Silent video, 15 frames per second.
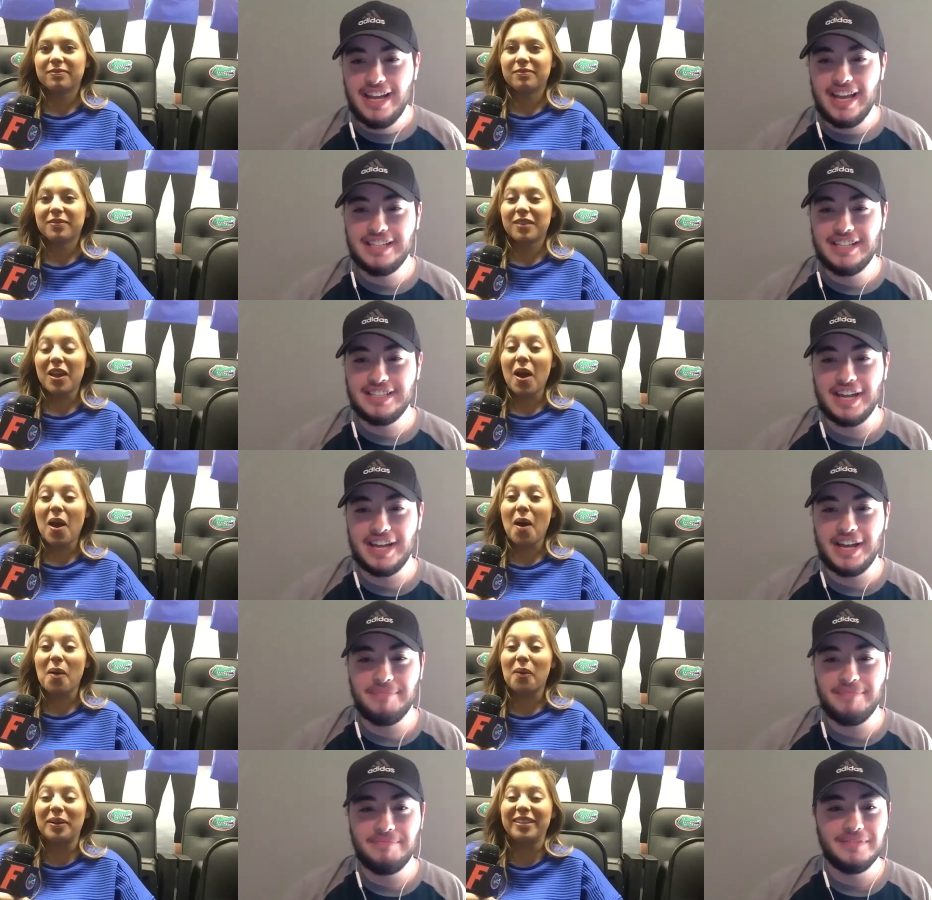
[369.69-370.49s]
Speaker 1: It's
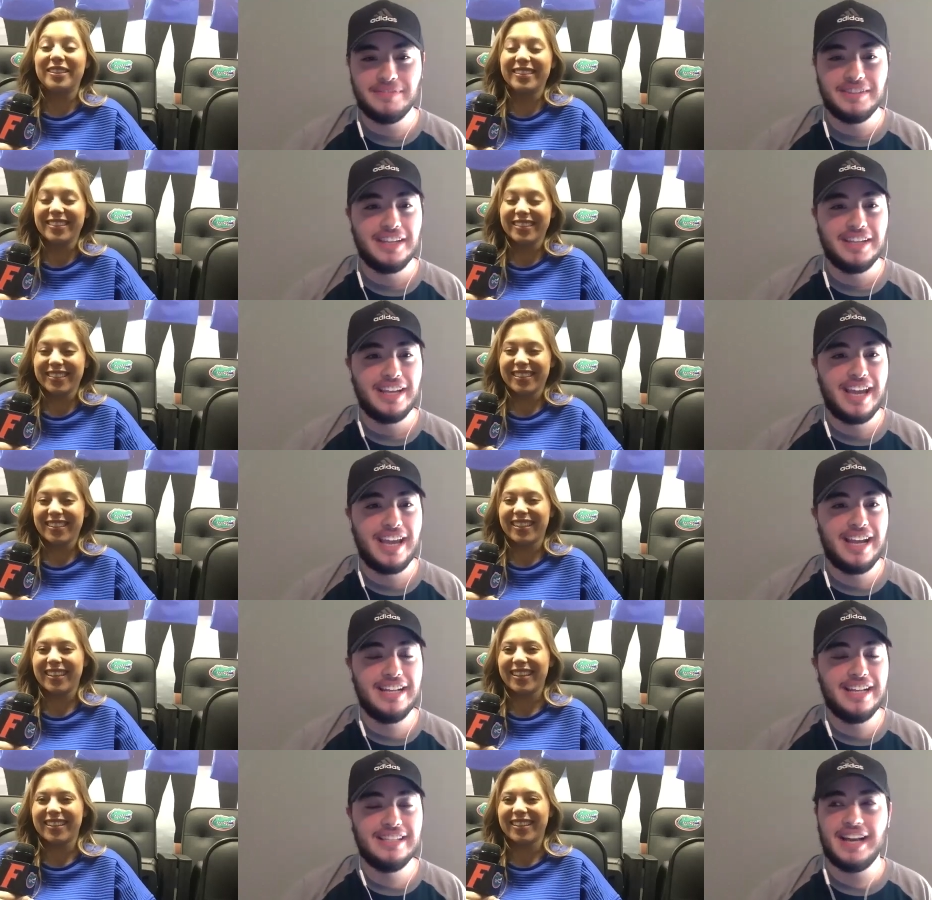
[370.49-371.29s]

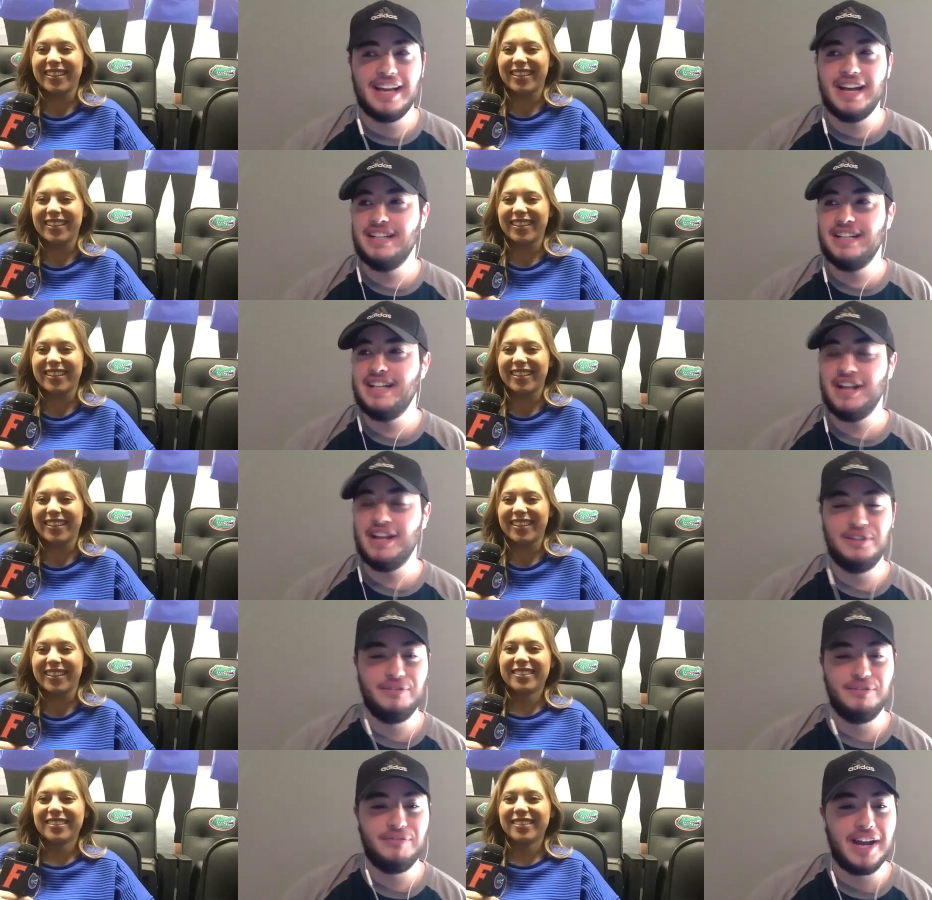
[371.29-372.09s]
it is not
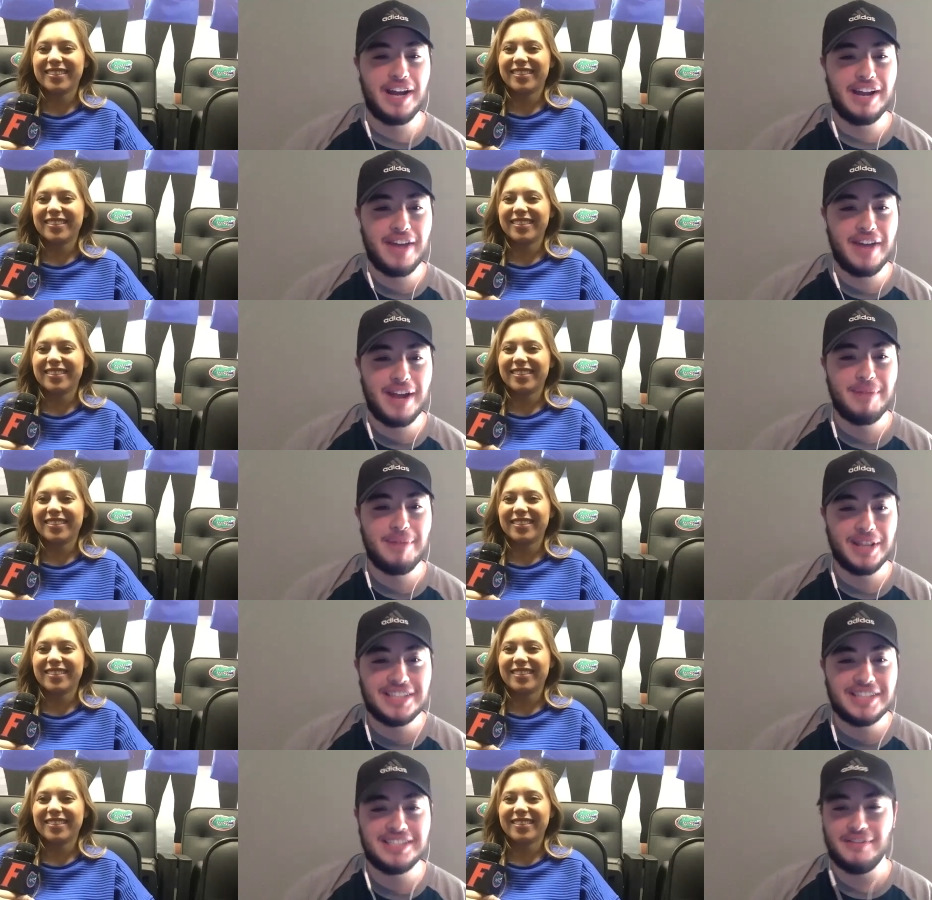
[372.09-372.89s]
too fun. I've had about
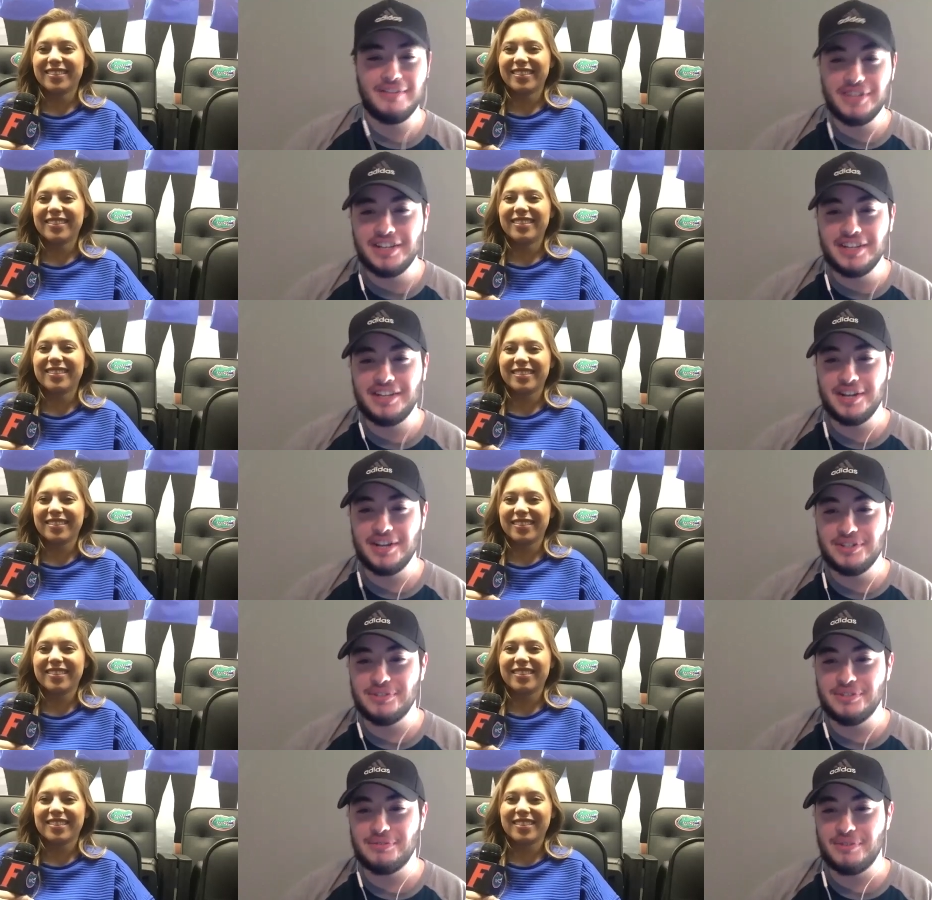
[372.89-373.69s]
like 7
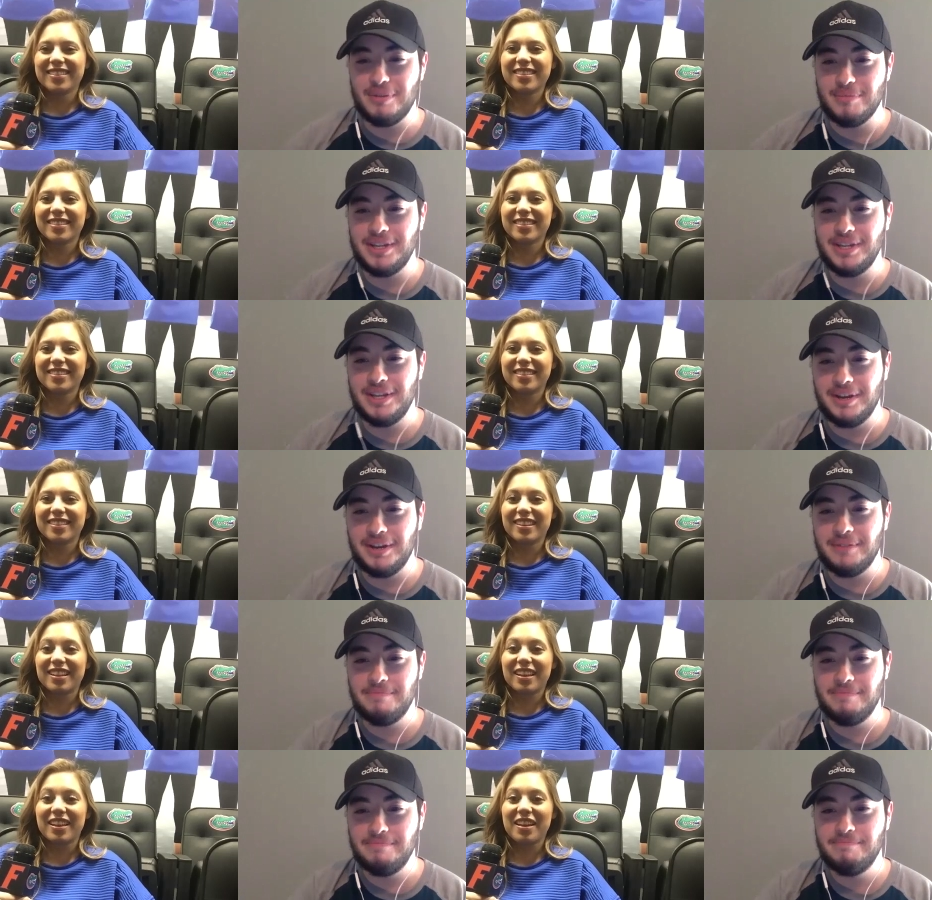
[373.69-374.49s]
concussions from it, you
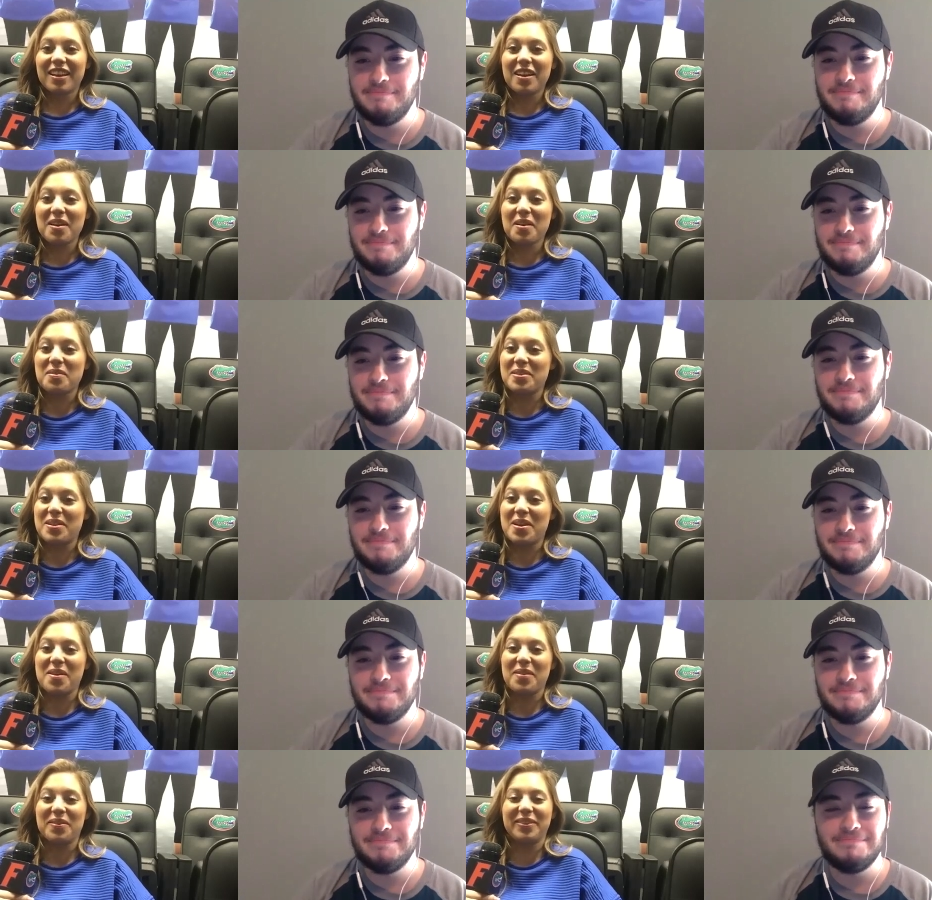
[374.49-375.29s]
know. Oh,
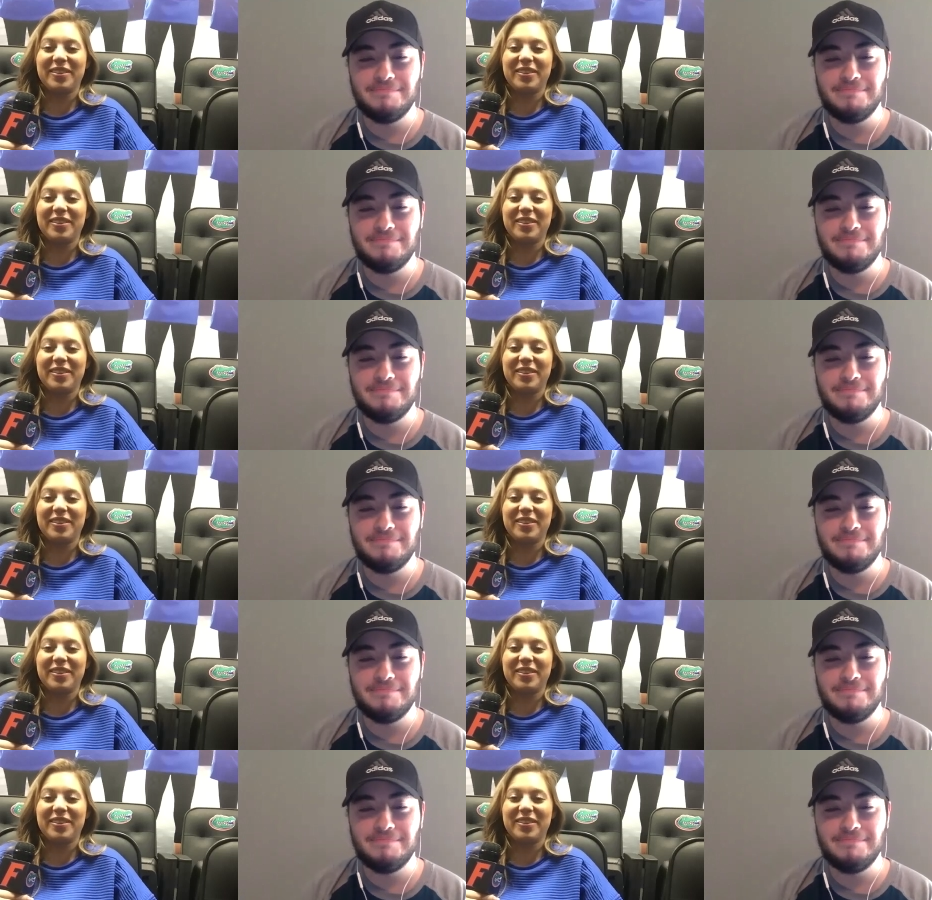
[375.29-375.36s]
no.